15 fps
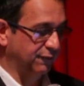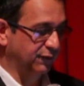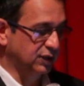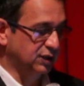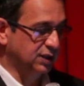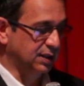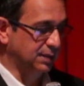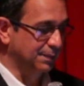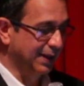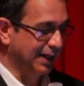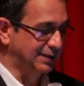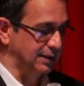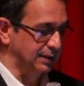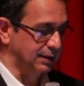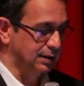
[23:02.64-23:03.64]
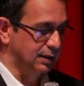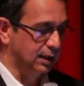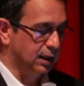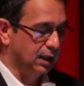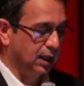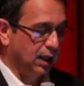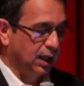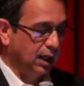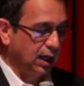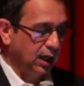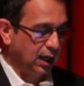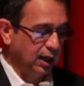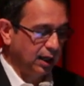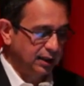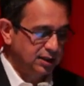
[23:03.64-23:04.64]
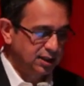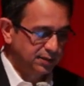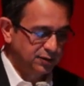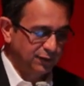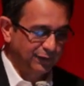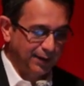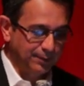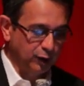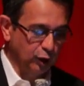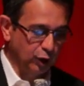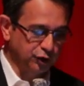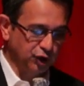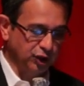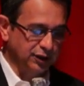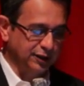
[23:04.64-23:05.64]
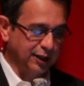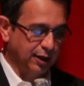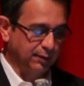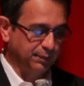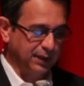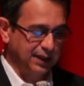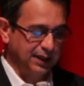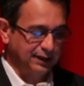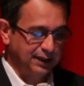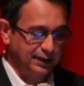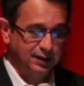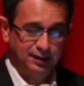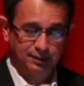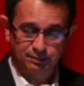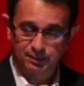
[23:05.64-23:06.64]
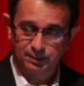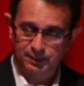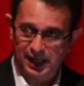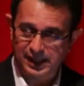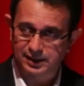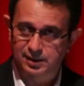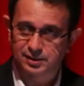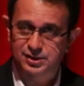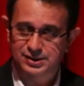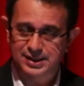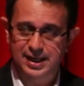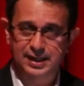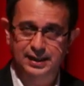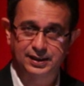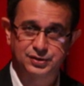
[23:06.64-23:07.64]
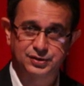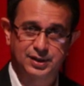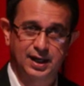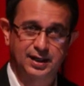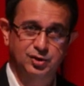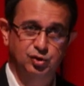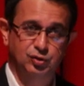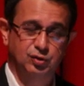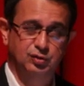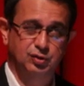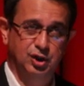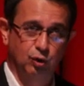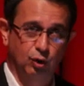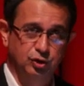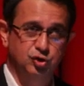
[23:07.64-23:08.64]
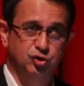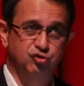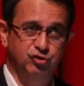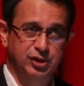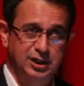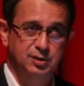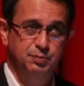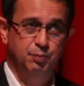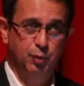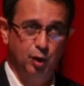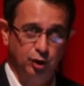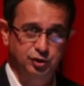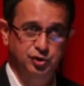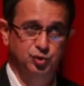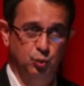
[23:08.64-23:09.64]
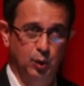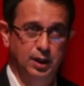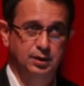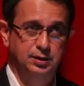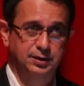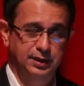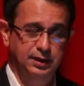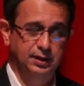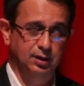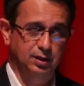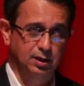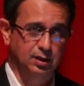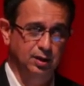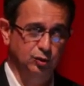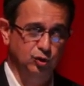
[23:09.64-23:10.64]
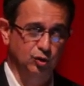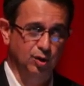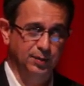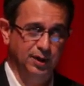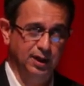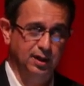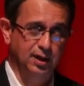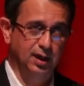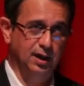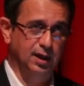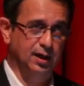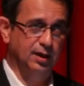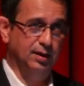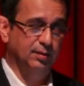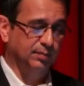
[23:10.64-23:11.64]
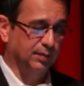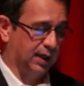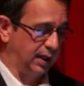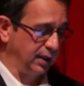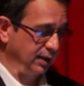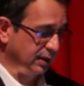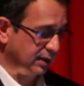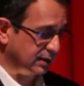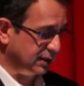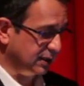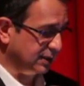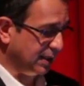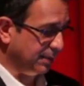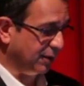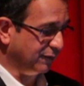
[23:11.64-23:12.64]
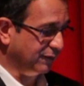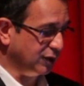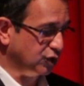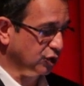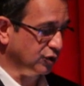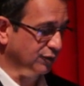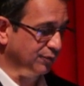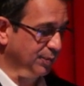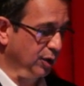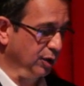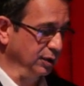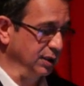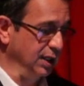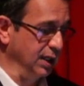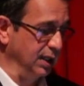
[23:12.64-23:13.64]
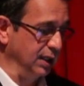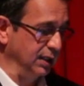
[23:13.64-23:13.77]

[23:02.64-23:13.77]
difference in pattern. In terms of pharmacological therapy, I think the mainstay is that you've got to treat POTS well. The autonomic and systemic features of POT